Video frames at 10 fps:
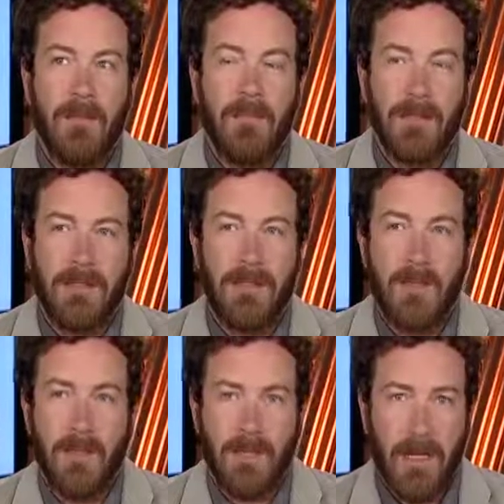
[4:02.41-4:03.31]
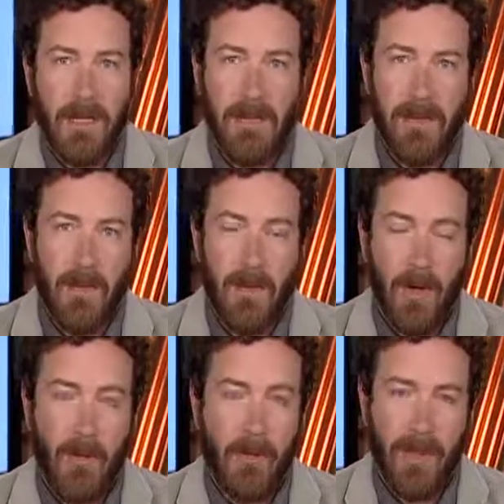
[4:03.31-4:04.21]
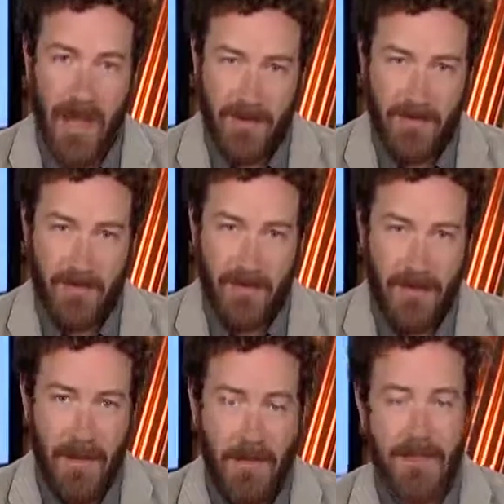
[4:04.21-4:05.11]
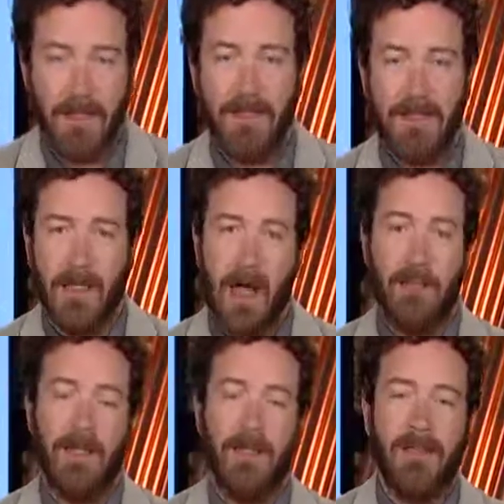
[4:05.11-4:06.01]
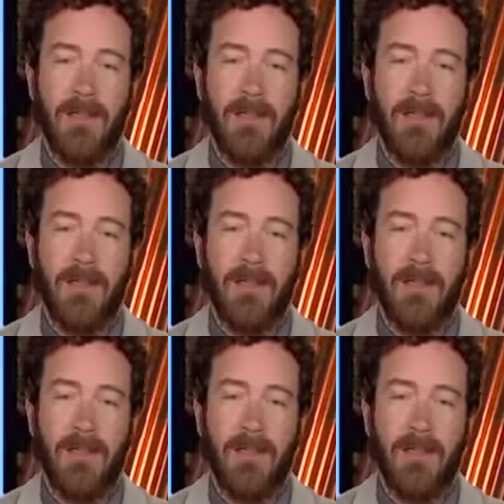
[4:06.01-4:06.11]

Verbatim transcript: The message that we're sending is that we hope you laugh. Honestly, it's a comedy.